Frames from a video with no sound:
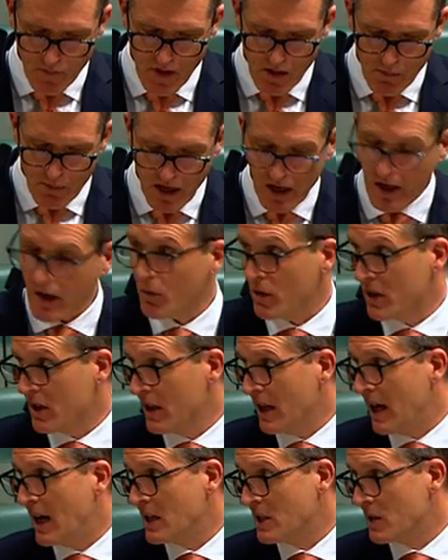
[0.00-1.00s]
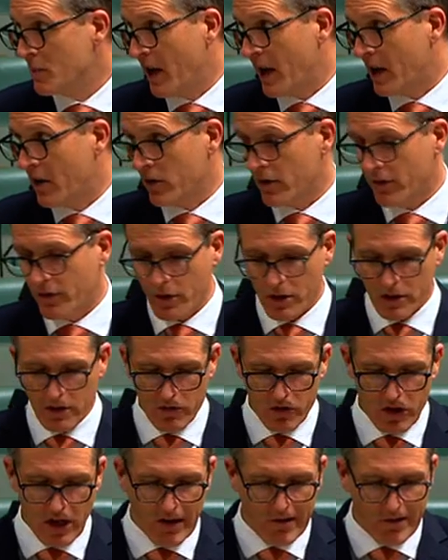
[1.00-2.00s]
beginning with glass back on the 1st of
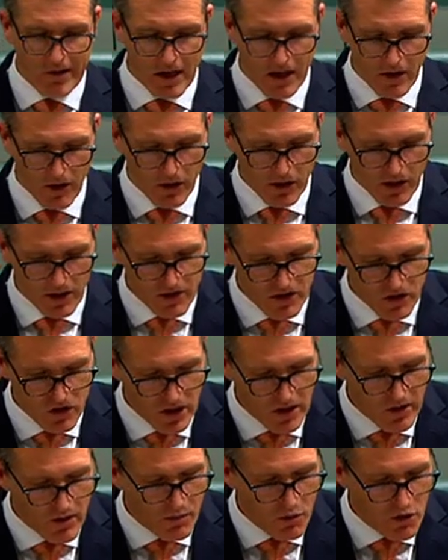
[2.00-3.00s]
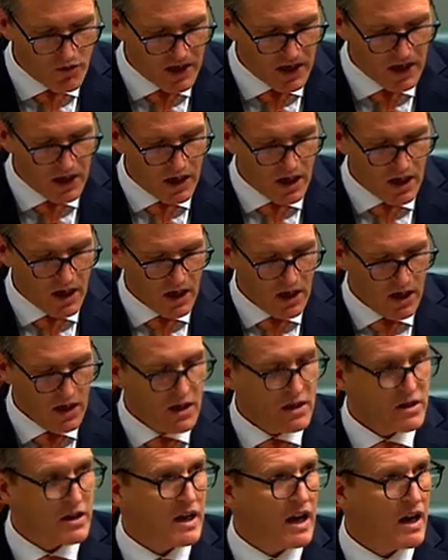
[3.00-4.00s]
January earlier this year, and moving
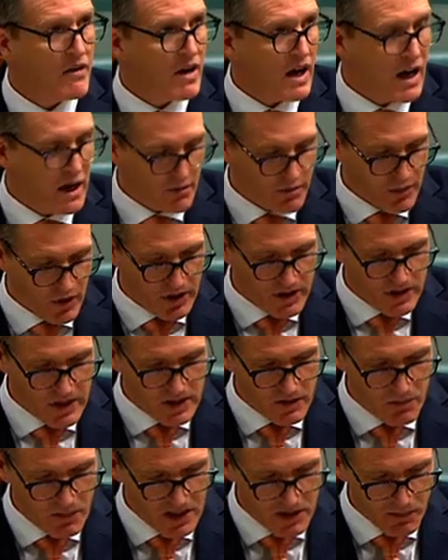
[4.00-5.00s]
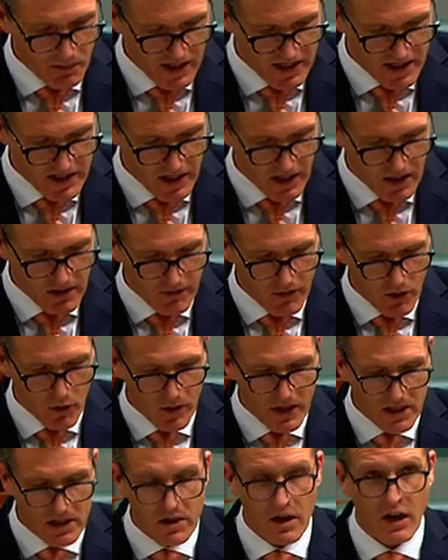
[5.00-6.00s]
to cover unprocessed mixed plastic in a few
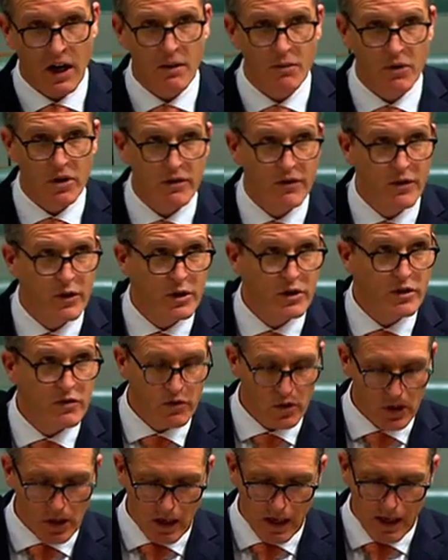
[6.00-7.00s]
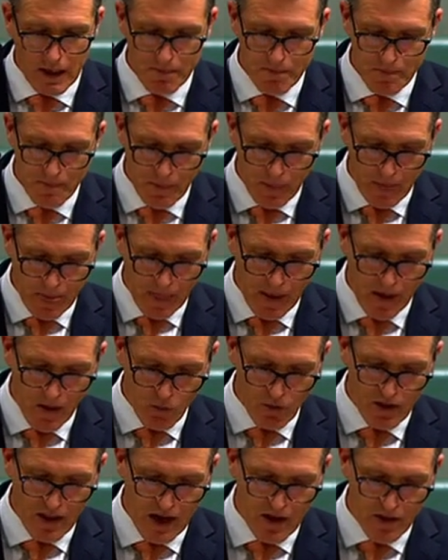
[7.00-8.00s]
weeks' time on the 1st of July,
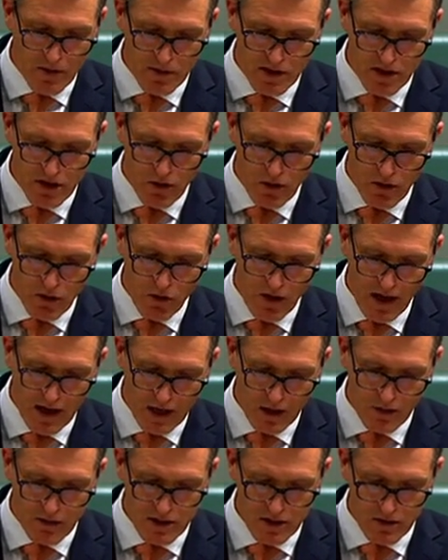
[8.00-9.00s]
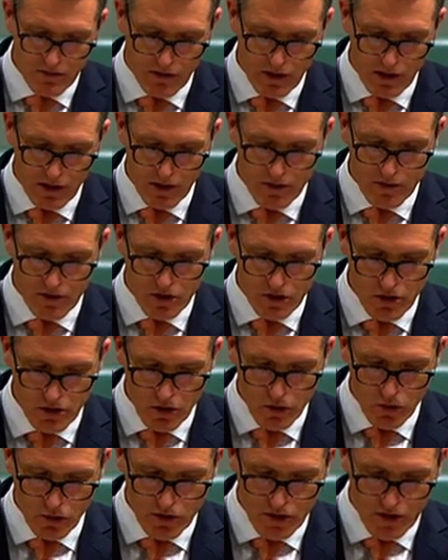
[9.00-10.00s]
with other material categories to follow in due
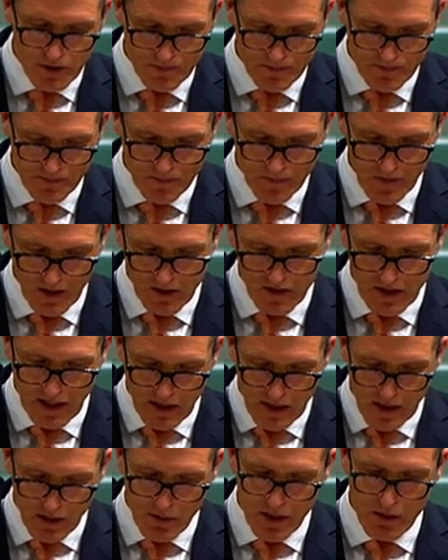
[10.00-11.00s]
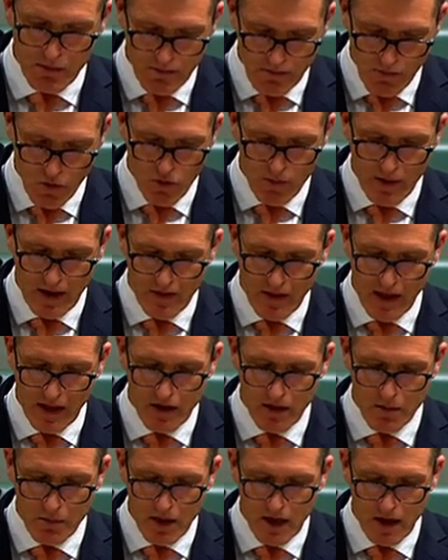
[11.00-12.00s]
course. I'll say a little bit more about that
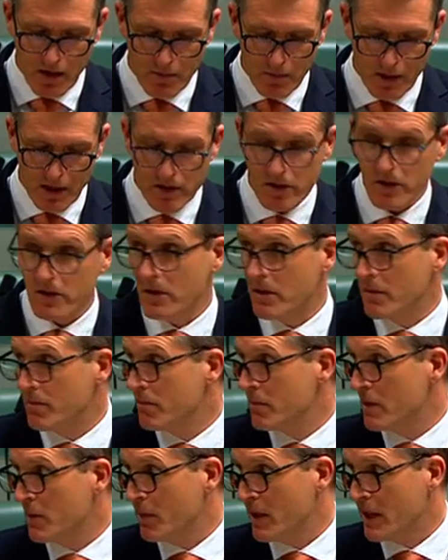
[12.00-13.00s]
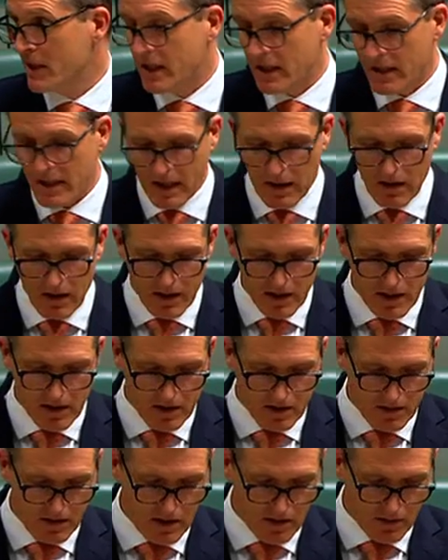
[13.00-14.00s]
in a minute, because the plastic deadline
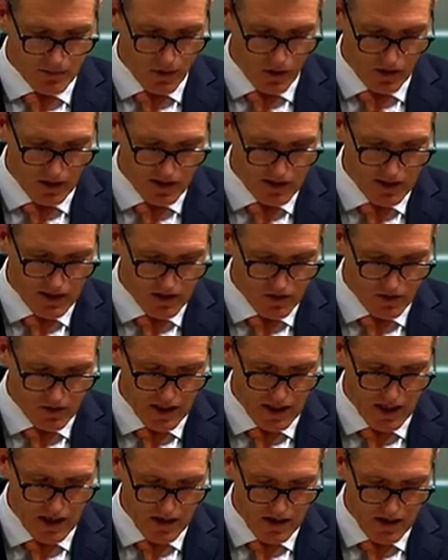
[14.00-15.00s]
is upon us literally